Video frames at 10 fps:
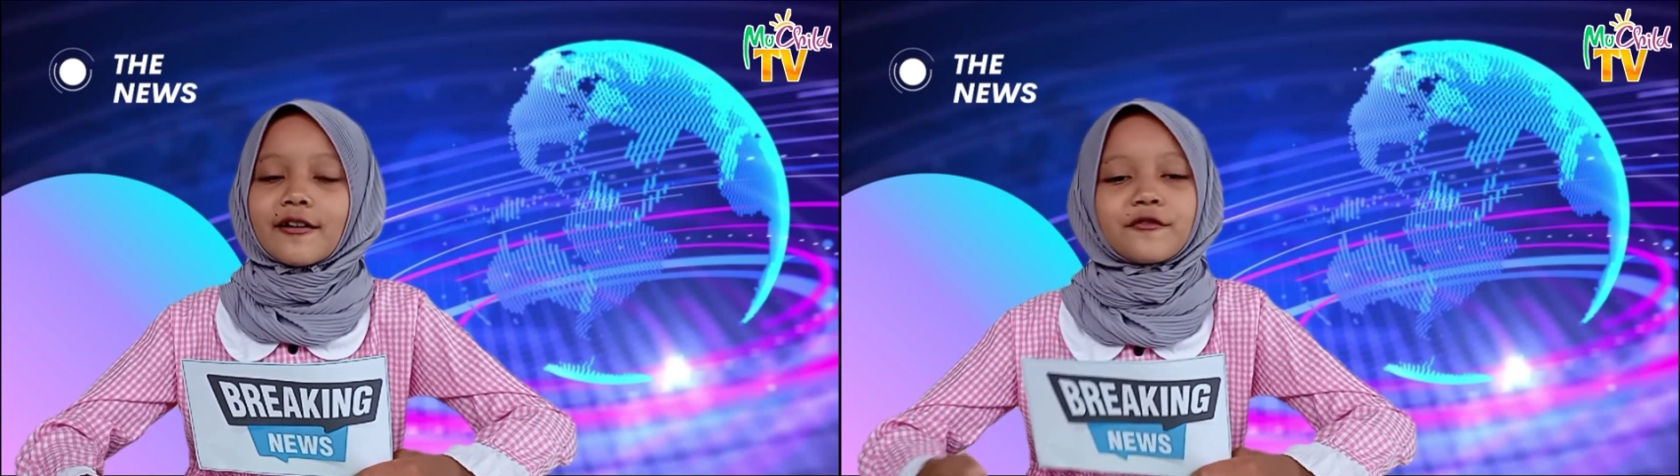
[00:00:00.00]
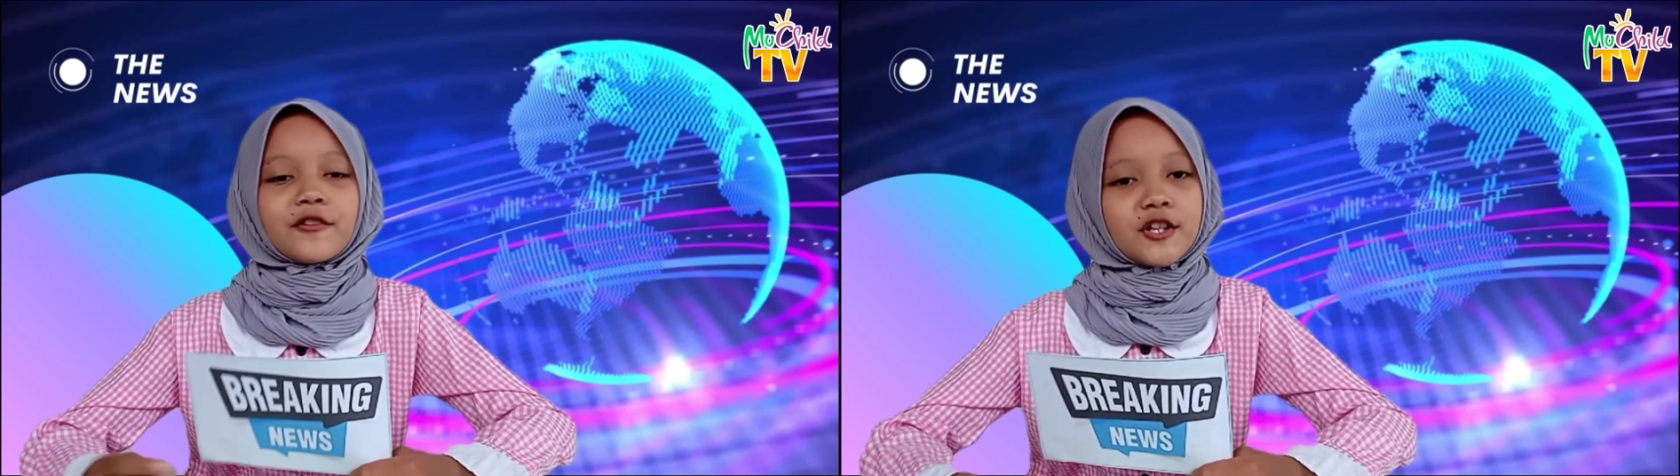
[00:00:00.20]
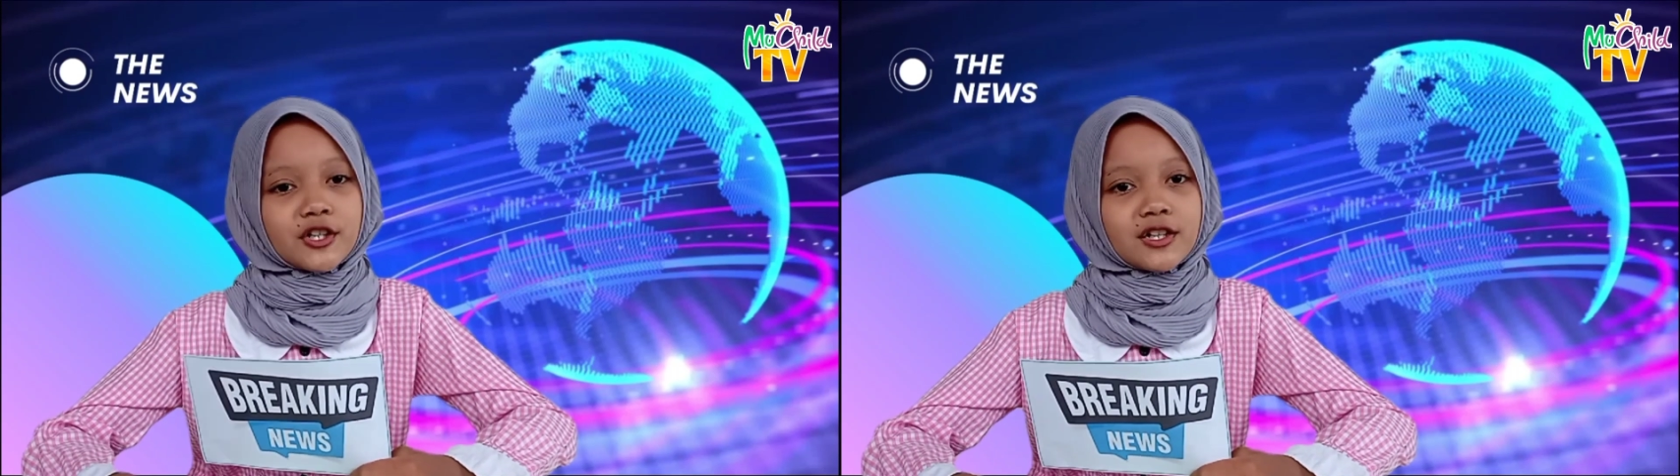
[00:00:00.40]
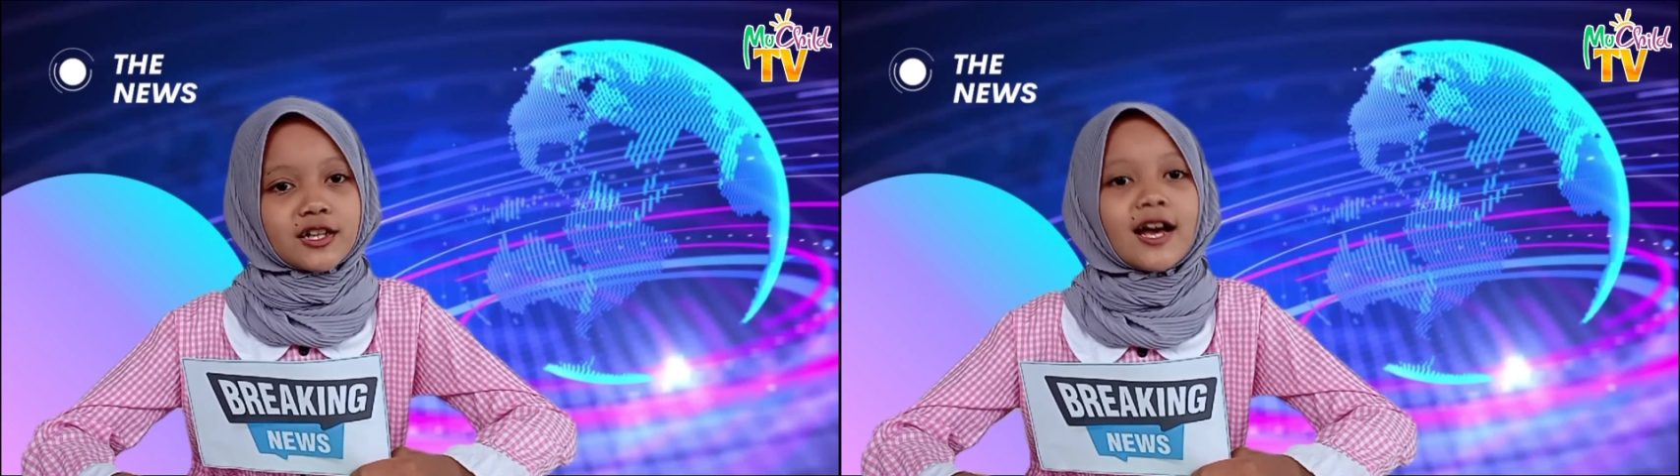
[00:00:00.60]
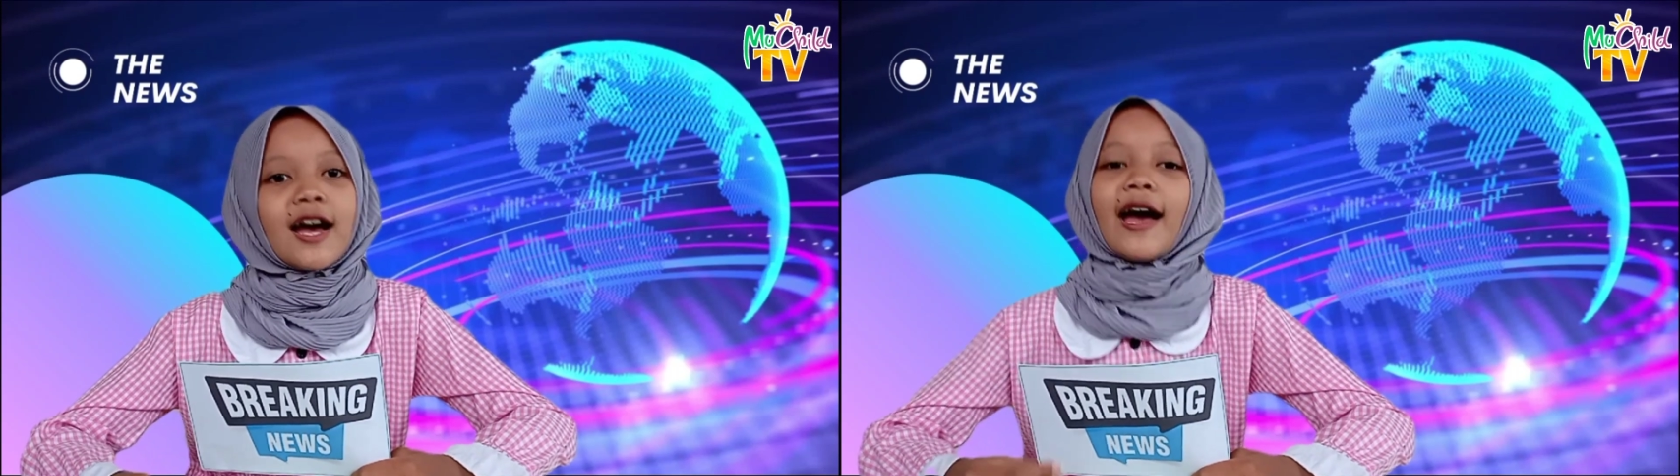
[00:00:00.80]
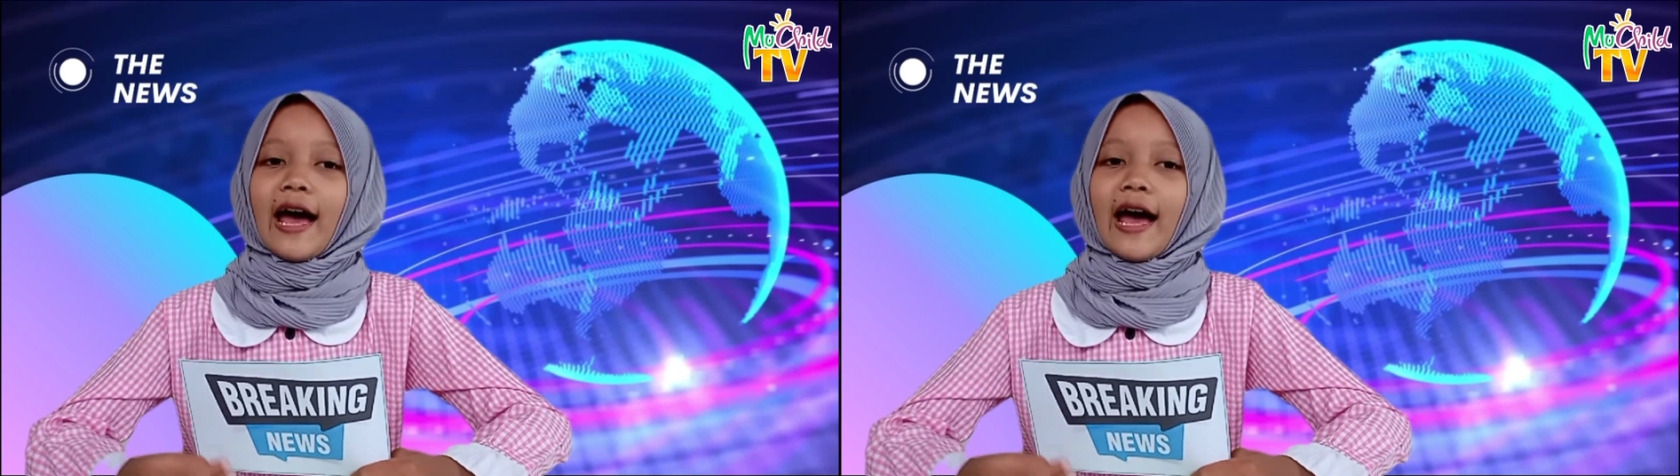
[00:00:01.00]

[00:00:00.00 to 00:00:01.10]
officials